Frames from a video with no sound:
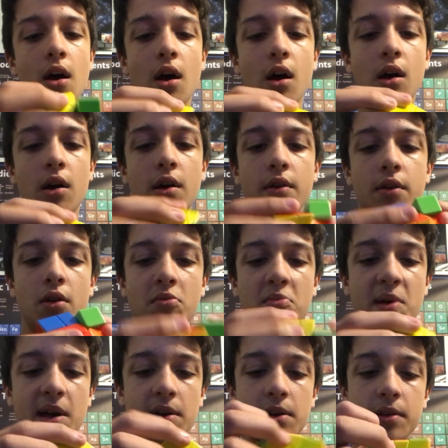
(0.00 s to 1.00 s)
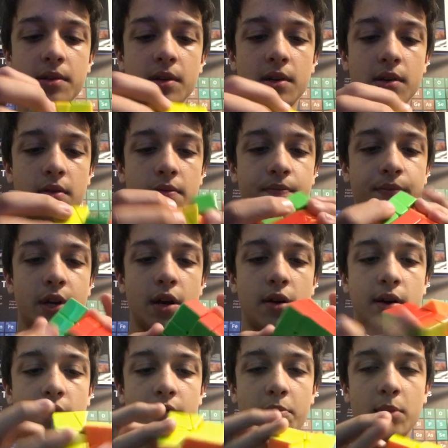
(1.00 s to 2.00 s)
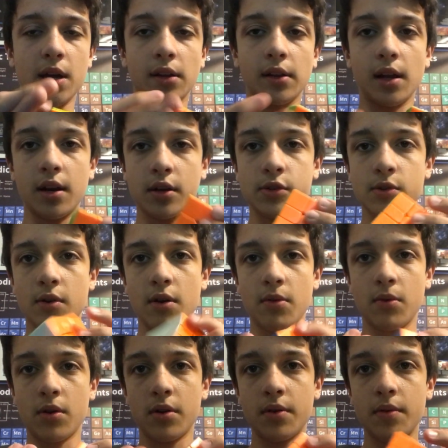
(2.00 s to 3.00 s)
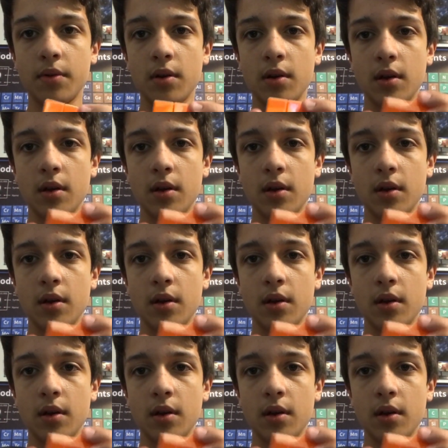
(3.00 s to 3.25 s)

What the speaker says: No magnets in it. I don't have a magnetic square one.